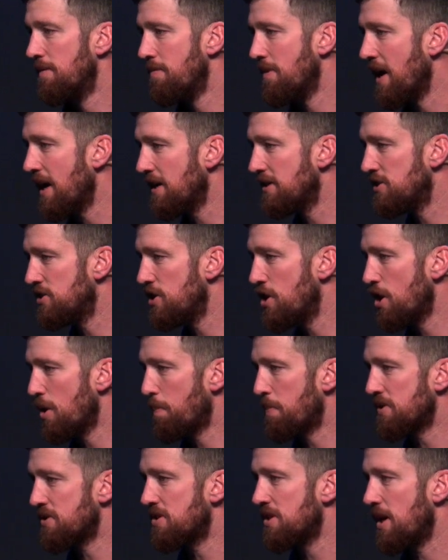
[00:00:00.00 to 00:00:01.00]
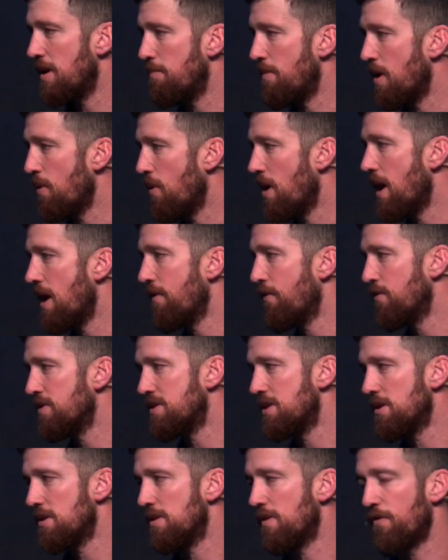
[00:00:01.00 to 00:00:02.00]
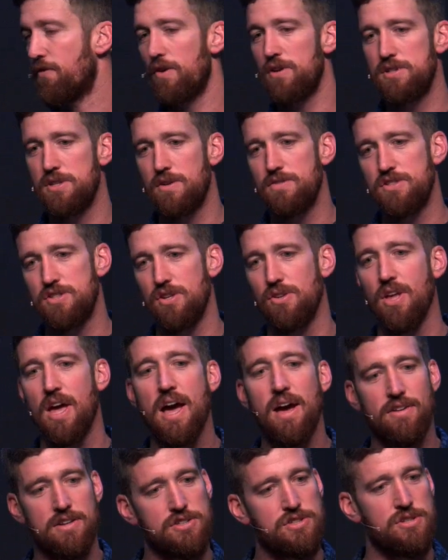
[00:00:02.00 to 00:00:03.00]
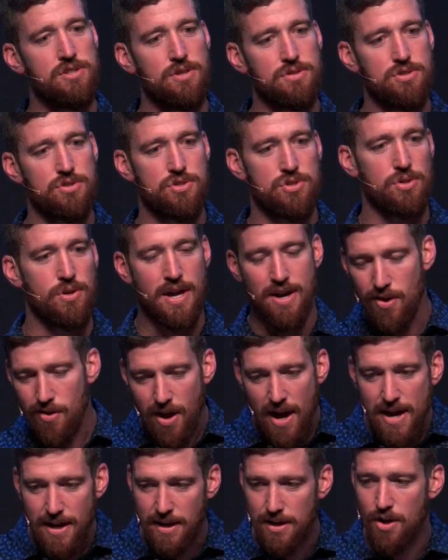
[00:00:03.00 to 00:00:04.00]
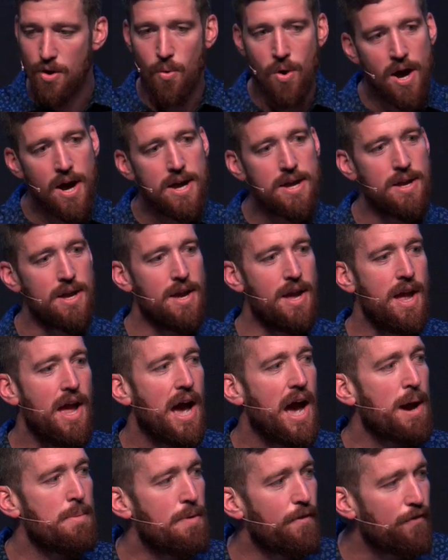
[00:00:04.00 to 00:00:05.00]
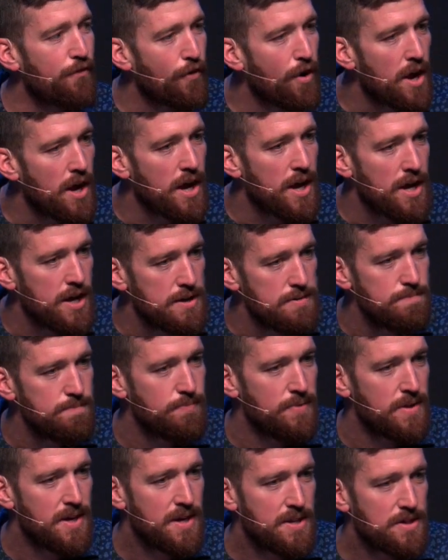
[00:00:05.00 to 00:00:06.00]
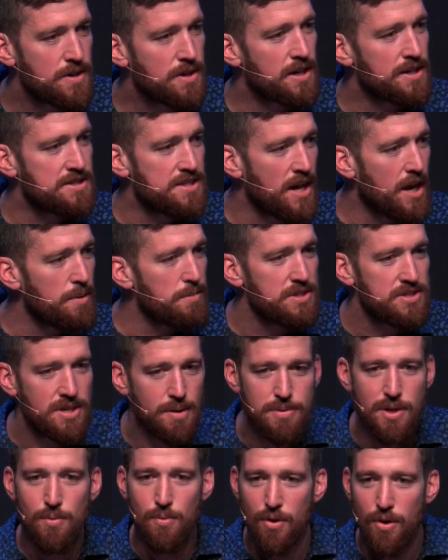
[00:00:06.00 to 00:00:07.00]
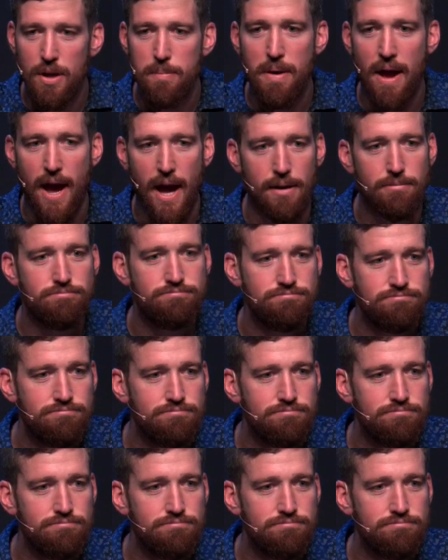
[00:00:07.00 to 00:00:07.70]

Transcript: Like 0%. My wife was here in the first service. She laughed because she knows it's true. I don't like it. know why? I'm afraid they're going to tell me something really bad.